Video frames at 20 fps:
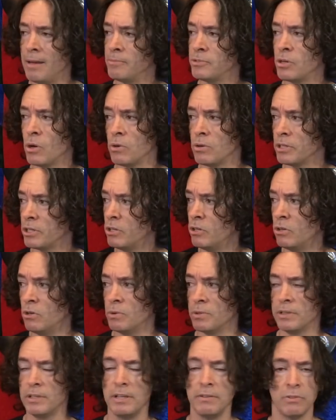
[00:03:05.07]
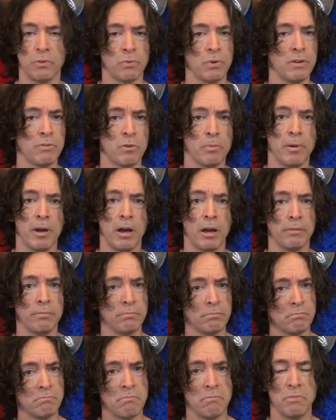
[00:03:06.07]
am totally cool with leaving the reverb on,
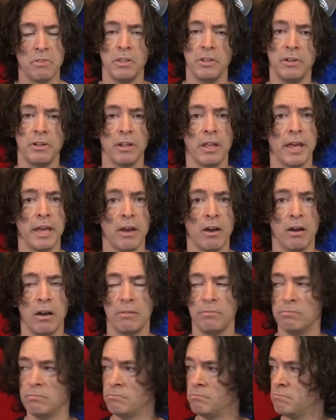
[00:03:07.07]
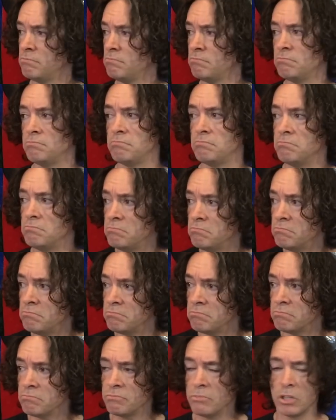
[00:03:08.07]
the delay on,
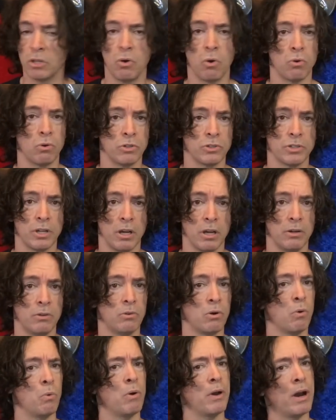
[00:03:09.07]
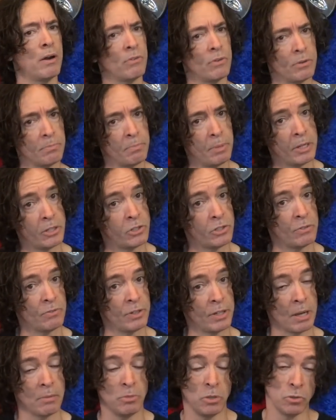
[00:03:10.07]
the chorus on, or whatever pitch
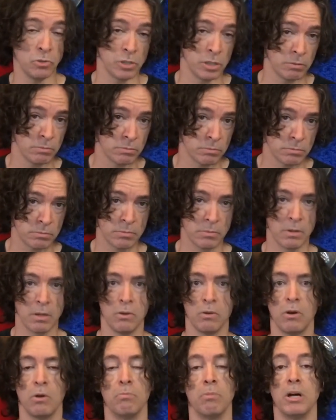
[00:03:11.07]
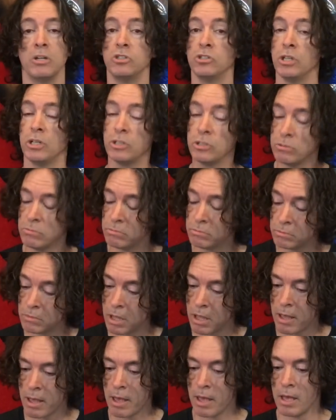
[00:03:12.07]
shifting I'm using, or modulation.
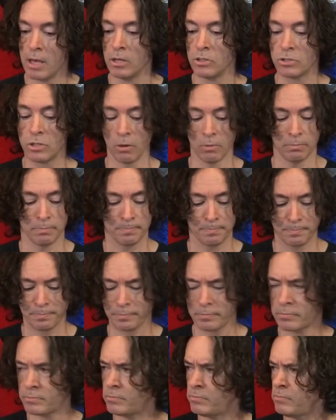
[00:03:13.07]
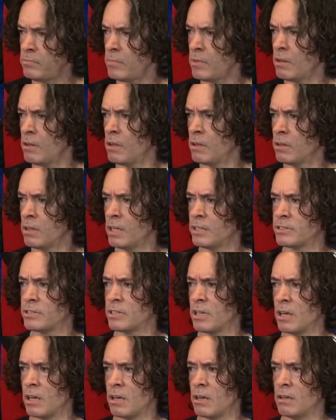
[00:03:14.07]
So let's
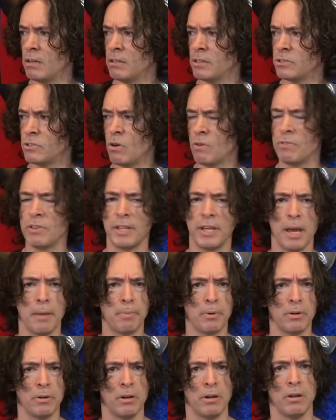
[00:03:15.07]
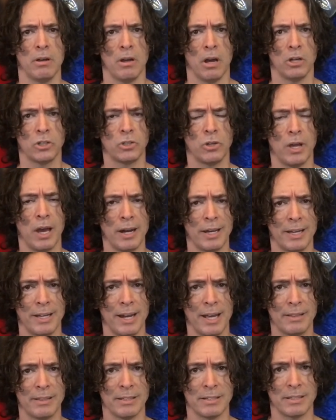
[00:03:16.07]
go over to the Kemper. I'll show you how to
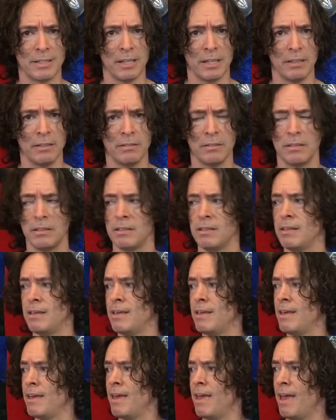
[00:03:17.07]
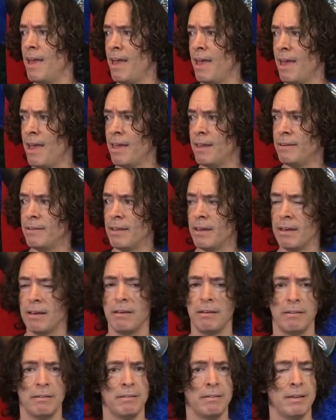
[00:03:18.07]
connect this thing and
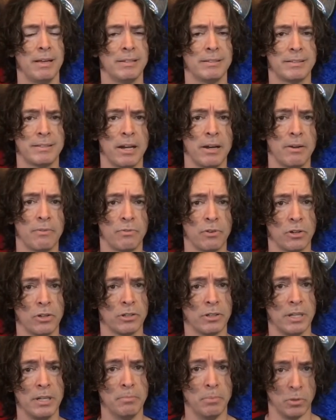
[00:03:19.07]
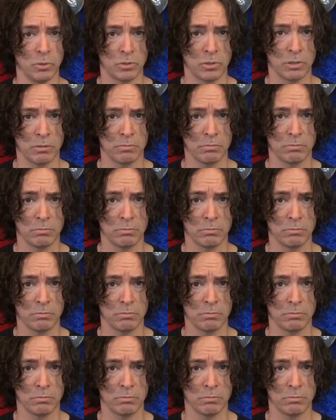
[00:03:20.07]
set it up for a good lead boost.